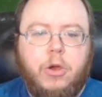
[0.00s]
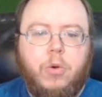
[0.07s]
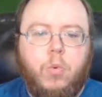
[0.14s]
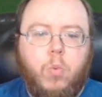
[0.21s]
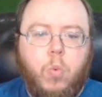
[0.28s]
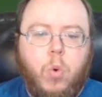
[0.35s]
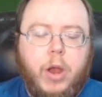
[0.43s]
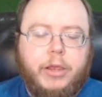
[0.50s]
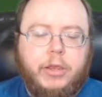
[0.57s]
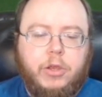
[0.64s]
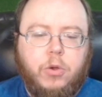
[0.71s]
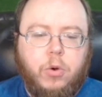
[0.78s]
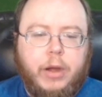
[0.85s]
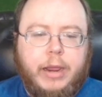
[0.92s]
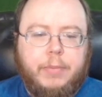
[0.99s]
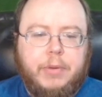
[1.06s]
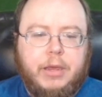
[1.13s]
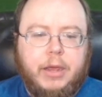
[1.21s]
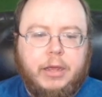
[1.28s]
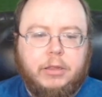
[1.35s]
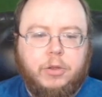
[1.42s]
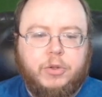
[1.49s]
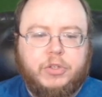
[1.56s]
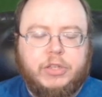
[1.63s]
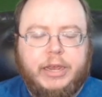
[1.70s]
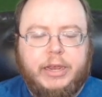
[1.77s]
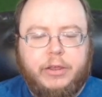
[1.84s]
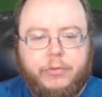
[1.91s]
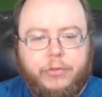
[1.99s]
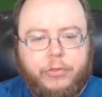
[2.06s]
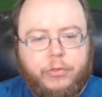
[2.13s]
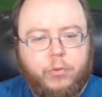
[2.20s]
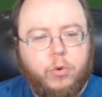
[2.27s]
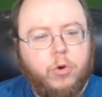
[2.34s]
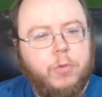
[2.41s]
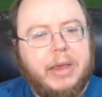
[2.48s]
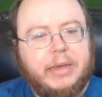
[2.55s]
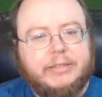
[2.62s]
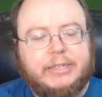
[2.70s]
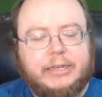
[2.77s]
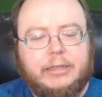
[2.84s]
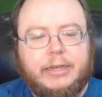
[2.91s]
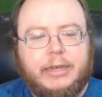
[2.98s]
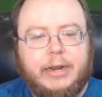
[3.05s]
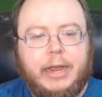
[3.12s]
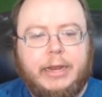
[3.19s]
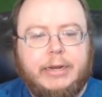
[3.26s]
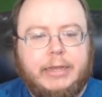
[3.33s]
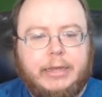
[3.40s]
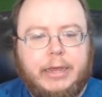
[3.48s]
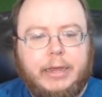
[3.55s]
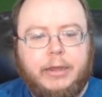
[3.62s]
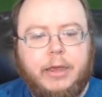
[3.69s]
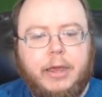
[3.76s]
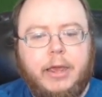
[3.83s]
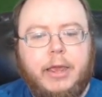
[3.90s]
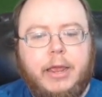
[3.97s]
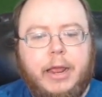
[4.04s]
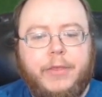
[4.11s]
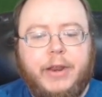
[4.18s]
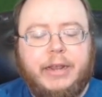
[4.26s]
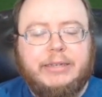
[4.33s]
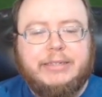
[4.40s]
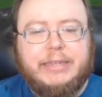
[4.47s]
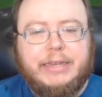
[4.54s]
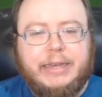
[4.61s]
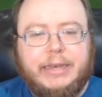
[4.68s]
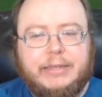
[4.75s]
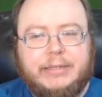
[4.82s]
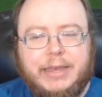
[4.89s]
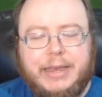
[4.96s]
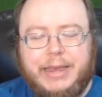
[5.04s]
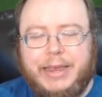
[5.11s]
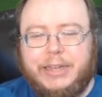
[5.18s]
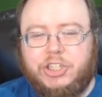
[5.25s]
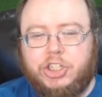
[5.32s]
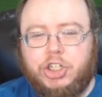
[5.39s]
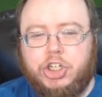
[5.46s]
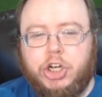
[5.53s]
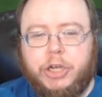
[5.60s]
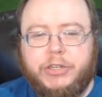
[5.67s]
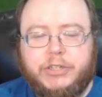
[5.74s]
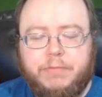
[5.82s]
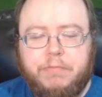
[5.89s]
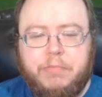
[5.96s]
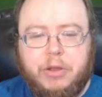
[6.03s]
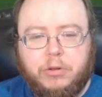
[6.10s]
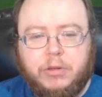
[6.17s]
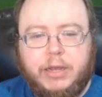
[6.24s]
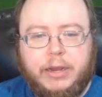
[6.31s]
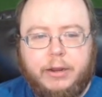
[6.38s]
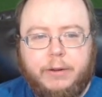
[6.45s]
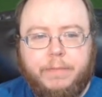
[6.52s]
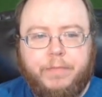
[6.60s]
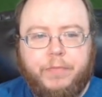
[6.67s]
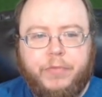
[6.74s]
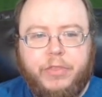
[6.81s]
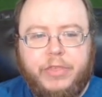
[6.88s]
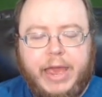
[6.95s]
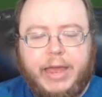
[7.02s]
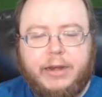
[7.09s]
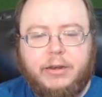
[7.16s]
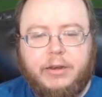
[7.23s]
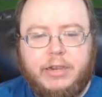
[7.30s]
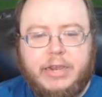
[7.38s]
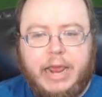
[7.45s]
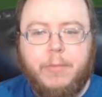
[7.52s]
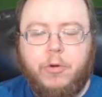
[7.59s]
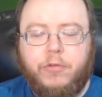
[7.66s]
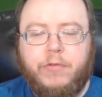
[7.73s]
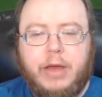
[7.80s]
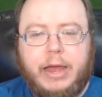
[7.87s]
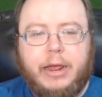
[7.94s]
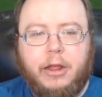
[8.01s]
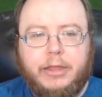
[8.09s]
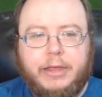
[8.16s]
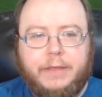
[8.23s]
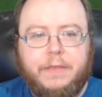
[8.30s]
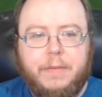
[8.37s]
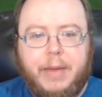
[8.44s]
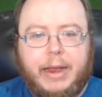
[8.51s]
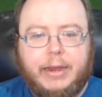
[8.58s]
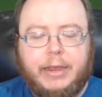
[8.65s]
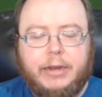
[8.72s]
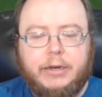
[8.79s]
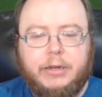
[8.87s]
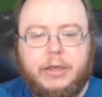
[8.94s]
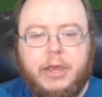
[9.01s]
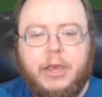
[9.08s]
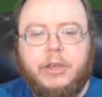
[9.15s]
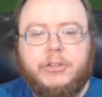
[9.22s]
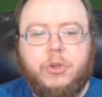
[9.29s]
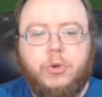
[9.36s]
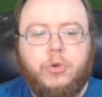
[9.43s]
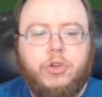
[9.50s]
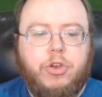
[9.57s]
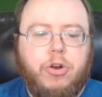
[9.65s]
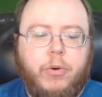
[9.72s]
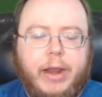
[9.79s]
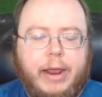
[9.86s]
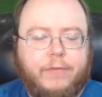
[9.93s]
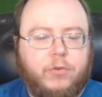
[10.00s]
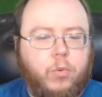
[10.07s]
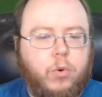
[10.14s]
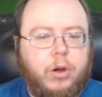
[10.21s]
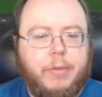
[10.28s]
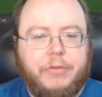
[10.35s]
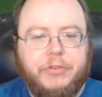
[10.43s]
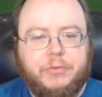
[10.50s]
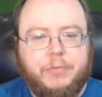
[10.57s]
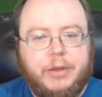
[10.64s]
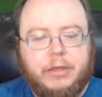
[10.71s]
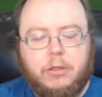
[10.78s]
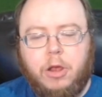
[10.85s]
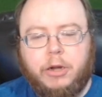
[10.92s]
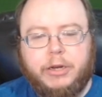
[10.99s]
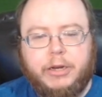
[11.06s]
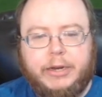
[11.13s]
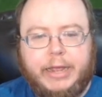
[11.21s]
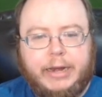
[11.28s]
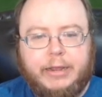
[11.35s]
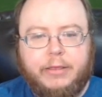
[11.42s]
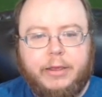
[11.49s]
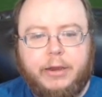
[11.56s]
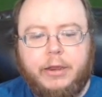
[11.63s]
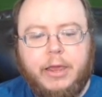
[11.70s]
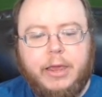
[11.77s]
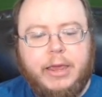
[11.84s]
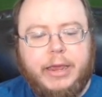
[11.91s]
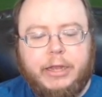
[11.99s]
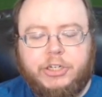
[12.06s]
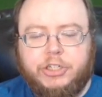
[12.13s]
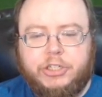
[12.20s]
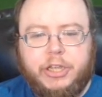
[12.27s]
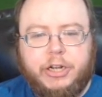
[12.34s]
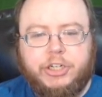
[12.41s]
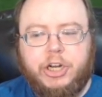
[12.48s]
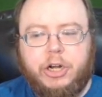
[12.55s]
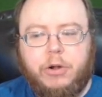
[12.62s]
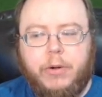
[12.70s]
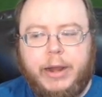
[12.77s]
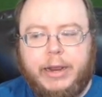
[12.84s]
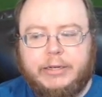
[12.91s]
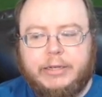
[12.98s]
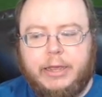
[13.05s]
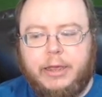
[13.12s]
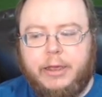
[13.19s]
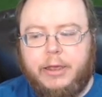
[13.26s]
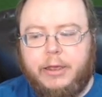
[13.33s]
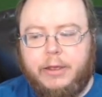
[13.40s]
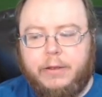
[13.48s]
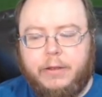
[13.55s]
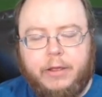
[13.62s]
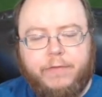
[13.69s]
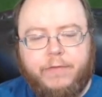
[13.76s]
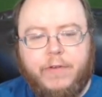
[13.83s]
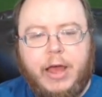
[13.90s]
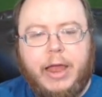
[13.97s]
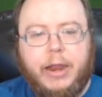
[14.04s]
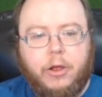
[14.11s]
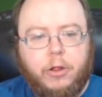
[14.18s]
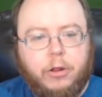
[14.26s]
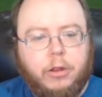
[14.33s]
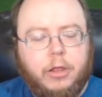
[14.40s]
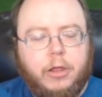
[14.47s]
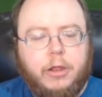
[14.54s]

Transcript: what your API looks like through basically an IDE. And the nice thing is it's just building that YAML file in the backend. So you don't have to worry about this being locked into anything. It's just going to generate a file